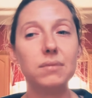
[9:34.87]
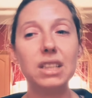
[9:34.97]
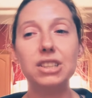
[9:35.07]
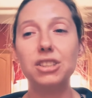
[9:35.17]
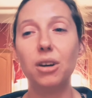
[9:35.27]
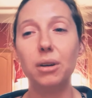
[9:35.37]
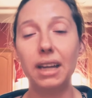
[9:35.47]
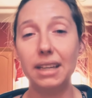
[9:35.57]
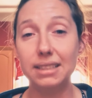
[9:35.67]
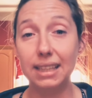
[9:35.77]
So
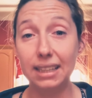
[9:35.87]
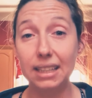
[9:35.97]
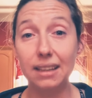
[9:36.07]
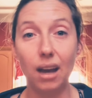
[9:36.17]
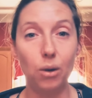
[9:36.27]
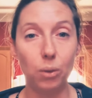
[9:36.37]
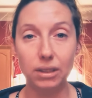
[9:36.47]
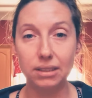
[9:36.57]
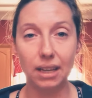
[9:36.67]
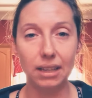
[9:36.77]
again, taking that
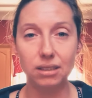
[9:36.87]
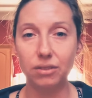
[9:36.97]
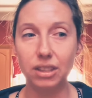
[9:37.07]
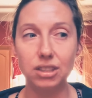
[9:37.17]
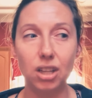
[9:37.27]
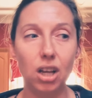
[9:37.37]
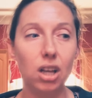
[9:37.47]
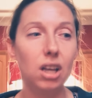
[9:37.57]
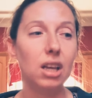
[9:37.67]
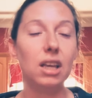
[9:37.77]

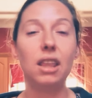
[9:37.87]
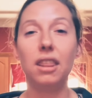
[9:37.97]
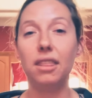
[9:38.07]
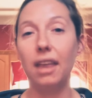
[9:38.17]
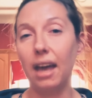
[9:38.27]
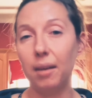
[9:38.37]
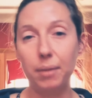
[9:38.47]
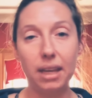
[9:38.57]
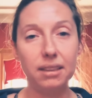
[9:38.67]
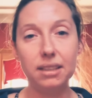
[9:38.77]
one-size-fits-all,
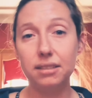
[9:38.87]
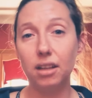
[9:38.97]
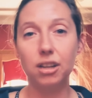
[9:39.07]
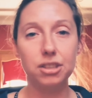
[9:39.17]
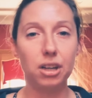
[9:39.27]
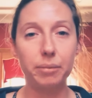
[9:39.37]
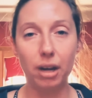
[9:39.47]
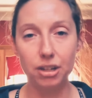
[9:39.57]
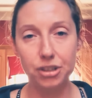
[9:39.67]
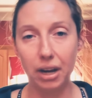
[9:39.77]
these long-term
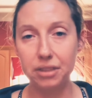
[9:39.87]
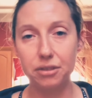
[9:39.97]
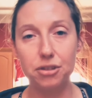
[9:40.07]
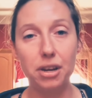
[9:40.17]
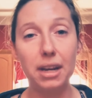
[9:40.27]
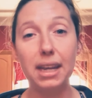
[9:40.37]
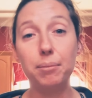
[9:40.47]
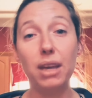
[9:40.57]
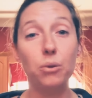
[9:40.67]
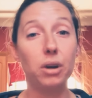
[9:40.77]
contracts for training
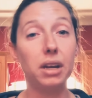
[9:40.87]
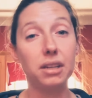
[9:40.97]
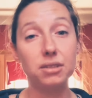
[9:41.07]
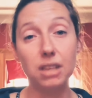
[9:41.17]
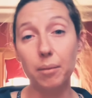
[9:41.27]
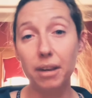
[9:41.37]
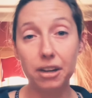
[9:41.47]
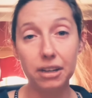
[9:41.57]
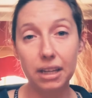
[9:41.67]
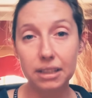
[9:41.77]
may work in some
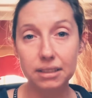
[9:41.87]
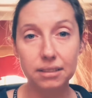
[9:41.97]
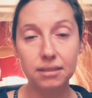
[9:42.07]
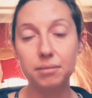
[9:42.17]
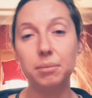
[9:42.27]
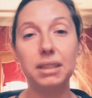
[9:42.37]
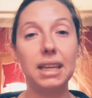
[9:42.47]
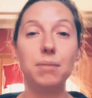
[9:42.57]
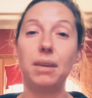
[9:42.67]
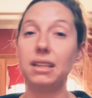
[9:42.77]
areas, but
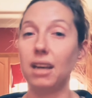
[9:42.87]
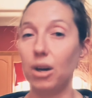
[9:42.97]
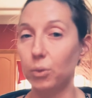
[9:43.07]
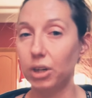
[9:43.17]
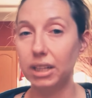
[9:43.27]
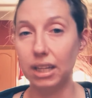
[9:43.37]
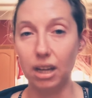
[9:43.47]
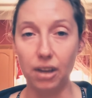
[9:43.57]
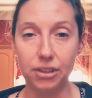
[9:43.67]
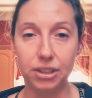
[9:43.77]
they may not work in
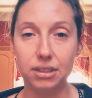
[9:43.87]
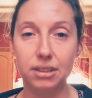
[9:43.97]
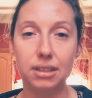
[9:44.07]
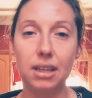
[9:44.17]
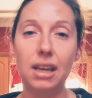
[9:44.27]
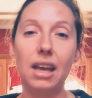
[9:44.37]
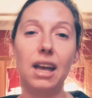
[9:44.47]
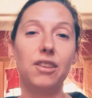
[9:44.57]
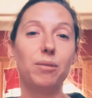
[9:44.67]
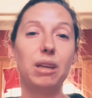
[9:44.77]
others.
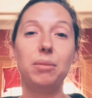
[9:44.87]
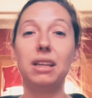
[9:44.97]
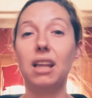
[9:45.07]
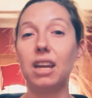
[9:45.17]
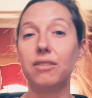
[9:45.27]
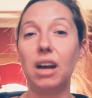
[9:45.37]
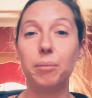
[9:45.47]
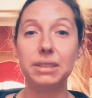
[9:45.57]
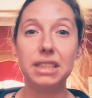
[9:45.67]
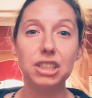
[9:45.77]
there may be a lot of
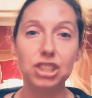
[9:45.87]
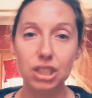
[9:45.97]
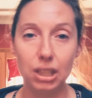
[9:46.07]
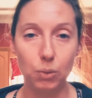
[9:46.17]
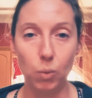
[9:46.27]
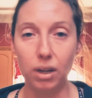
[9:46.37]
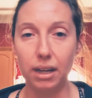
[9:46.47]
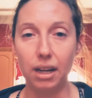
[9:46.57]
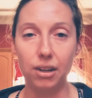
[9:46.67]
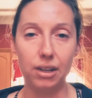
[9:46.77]
competition in one
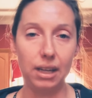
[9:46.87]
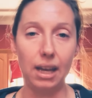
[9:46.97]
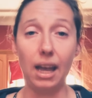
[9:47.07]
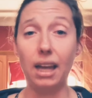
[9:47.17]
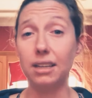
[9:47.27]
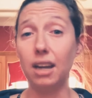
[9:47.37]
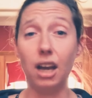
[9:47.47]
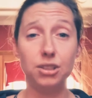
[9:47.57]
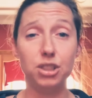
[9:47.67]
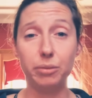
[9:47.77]
area and
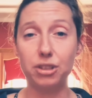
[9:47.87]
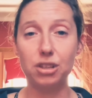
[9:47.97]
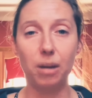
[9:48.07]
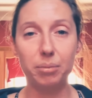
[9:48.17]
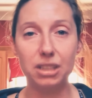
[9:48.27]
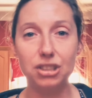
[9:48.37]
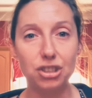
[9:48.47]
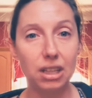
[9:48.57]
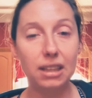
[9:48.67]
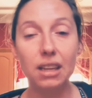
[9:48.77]
not too much
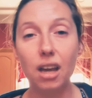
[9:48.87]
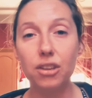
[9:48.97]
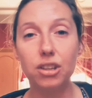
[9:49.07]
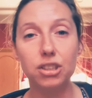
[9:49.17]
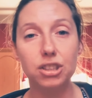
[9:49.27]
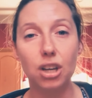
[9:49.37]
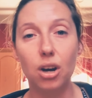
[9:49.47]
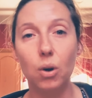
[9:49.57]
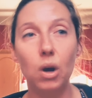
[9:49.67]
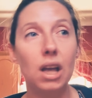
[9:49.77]
competition in the other.
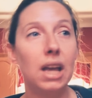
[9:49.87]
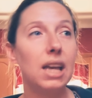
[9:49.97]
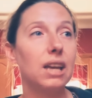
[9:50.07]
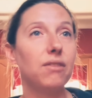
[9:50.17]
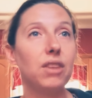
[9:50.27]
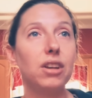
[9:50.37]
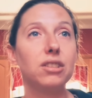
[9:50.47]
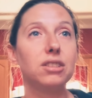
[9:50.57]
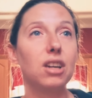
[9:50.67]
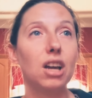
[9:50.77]
So if
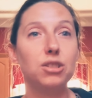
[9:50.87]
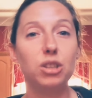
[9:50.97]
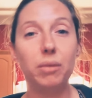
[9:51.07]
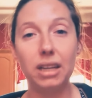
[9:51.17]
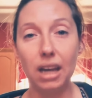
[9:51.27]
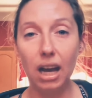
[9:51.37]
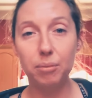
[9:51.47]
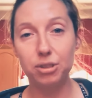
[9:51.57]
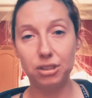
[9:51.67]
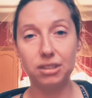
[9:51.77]
there's not too many
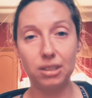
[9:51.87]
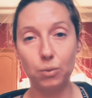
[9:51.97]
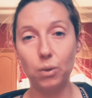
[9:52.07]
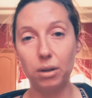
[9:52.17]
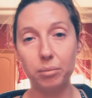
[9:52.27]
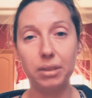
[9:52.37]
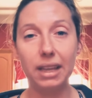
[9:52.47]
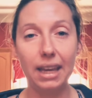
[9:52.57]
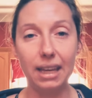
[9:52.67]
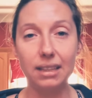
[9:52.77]
options in one
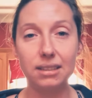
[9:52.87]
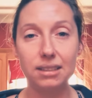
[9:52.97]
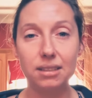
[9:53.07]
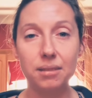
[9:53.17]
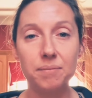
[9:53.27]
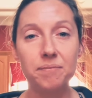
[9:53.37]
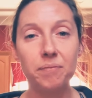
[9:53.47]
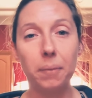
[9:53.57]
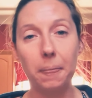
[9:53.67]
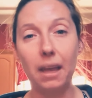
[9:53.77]
place,
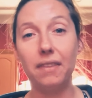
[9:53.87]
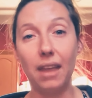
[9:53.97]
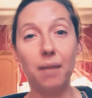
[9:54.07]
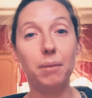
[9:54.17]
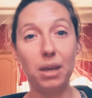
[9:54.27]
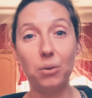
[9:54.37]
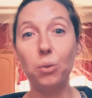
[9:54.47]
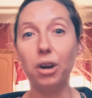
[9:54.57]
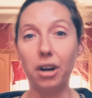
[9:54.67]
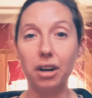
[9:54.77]
then that may
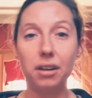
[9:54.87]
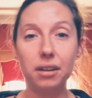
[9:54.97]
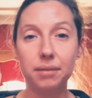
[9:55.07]
work.